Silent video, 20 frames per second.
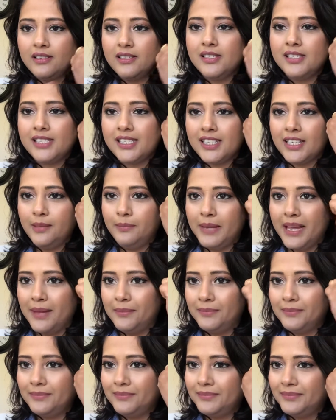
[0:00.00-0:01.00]
Still
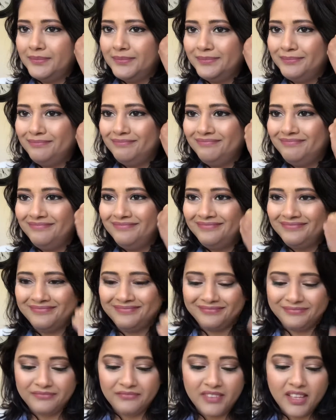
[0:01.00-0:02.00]
bam.
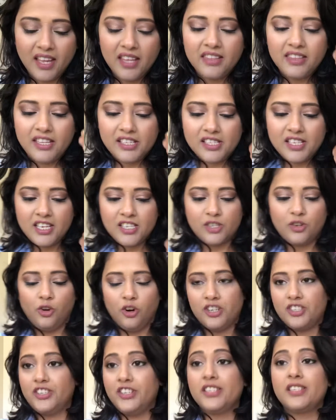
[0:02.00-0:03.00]
This is
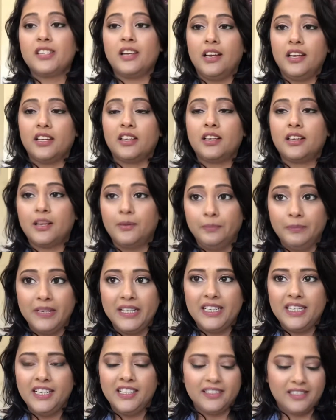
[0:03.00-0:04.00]
gorgeous. I
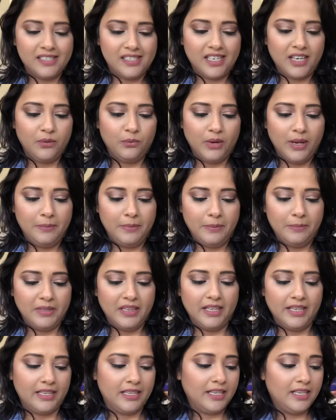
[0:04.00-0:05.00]
completely understand why people
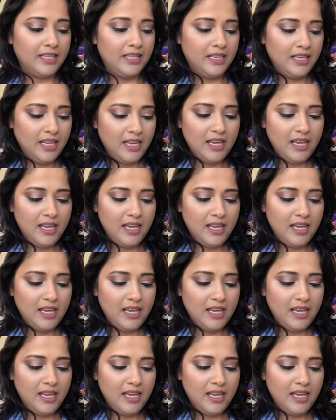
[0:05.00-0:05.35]
like it.